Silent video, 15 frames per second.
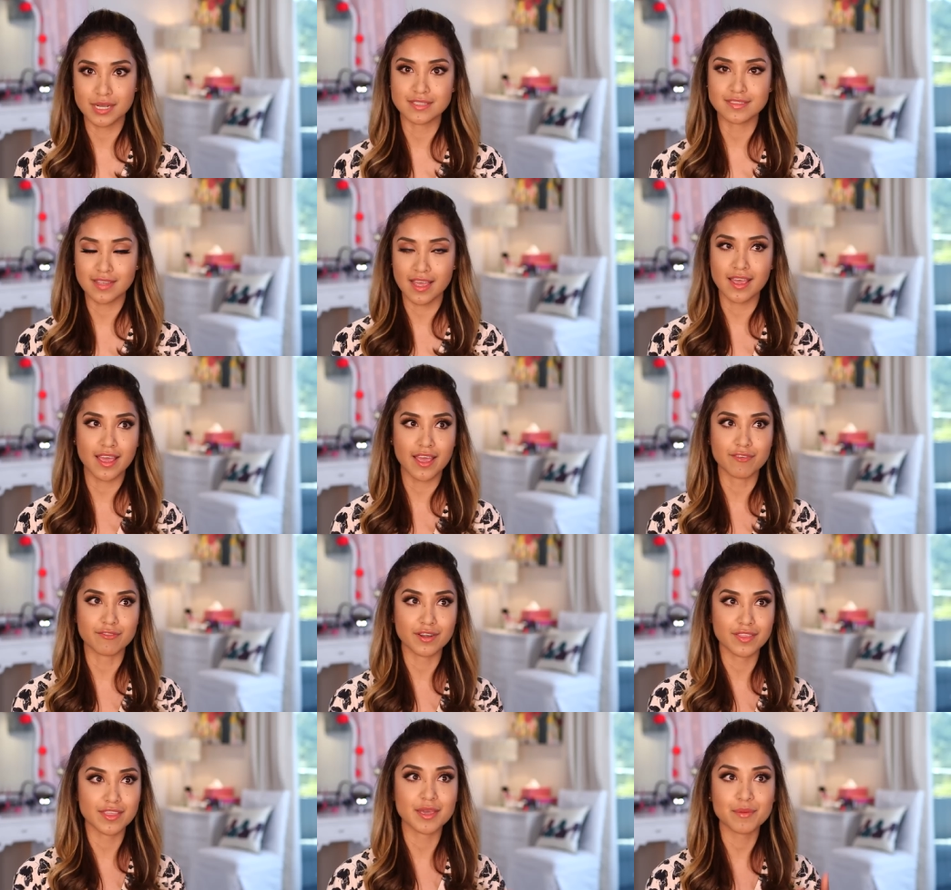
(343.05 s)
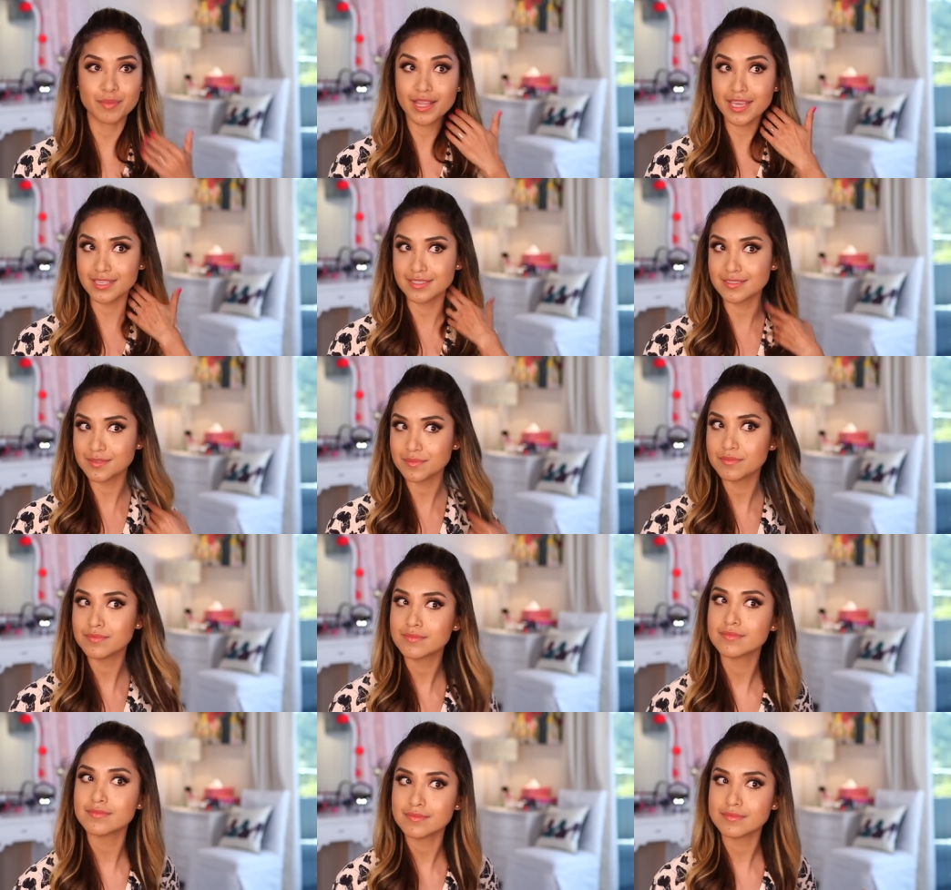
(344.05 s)
wanna set everything in place.
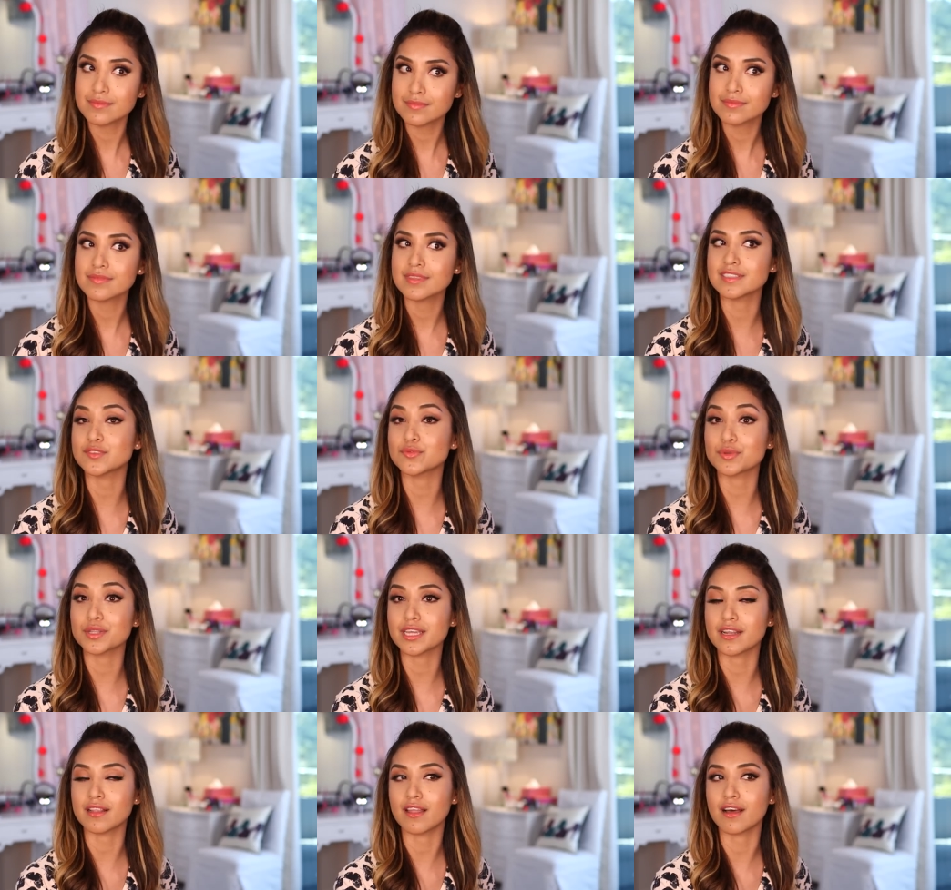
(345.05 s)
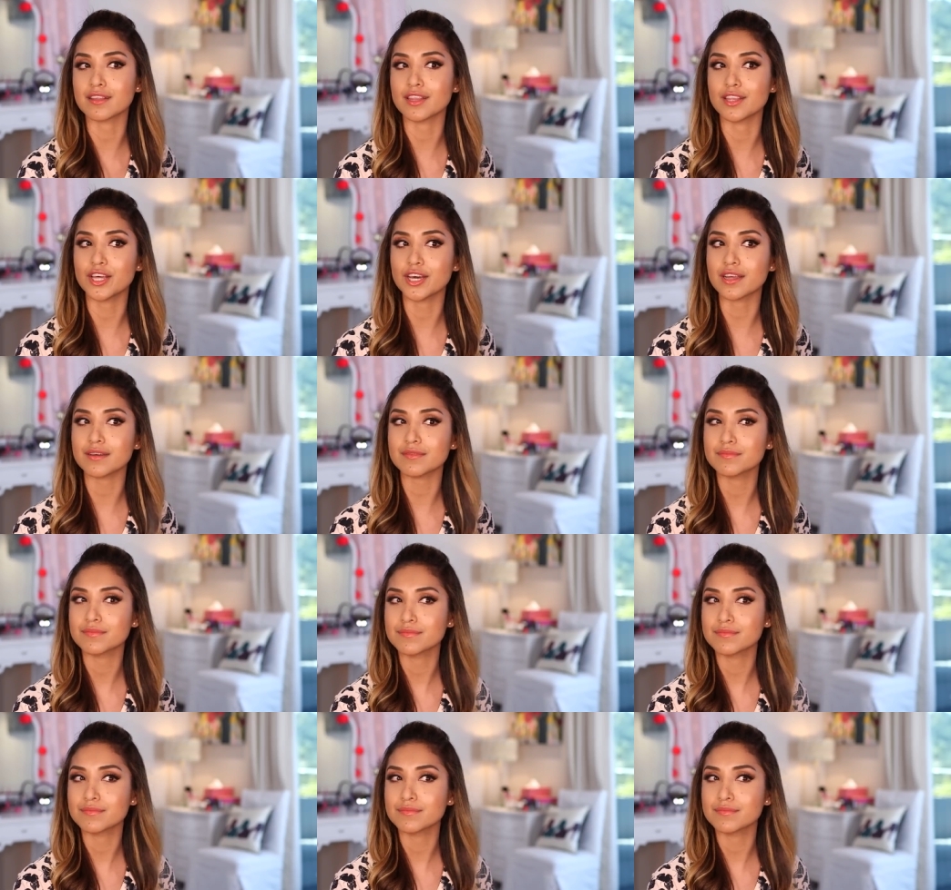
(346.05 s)
This is really gonna lock the look.